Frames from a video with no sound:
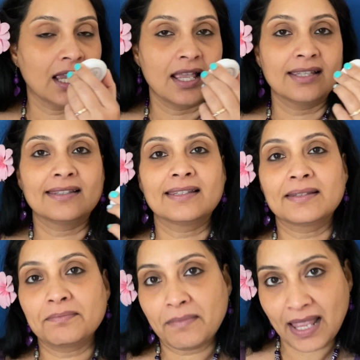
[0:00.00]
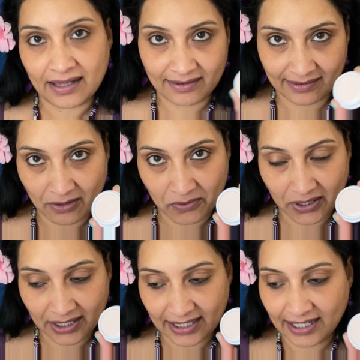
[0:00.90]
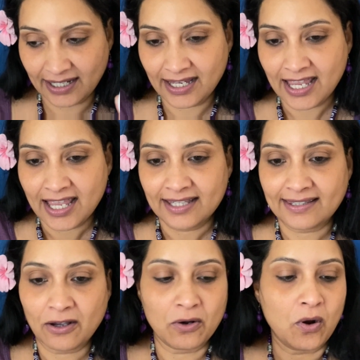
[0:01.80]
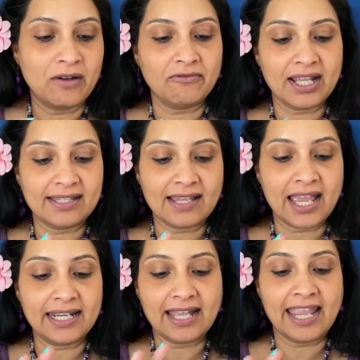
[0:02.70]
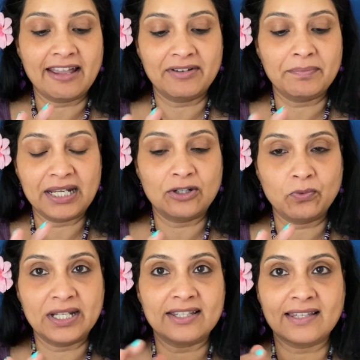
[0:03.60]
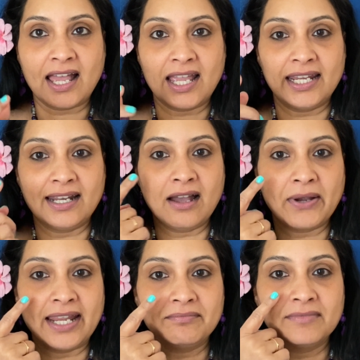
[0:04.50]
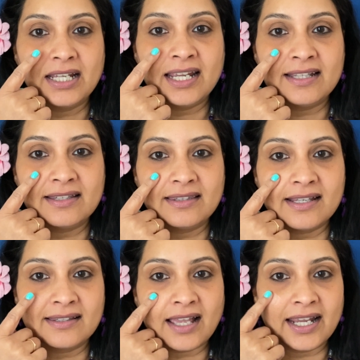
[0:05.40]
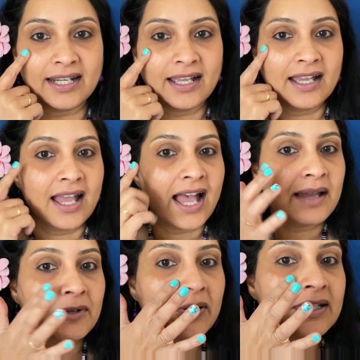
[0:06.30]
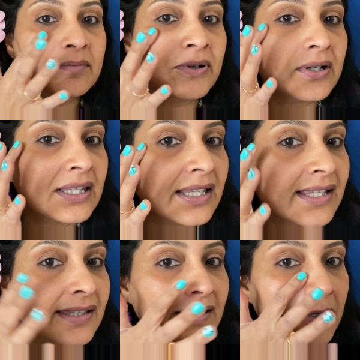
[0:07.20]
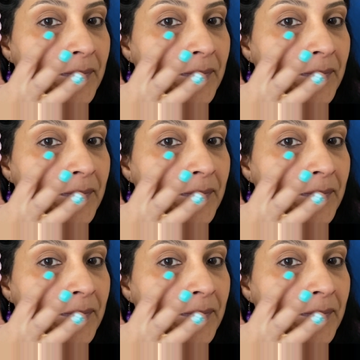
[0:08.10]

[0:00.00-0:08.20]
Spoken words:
smell so good. So on one side, I haven't picked which side. Okay, it's this side. I'm going to put this.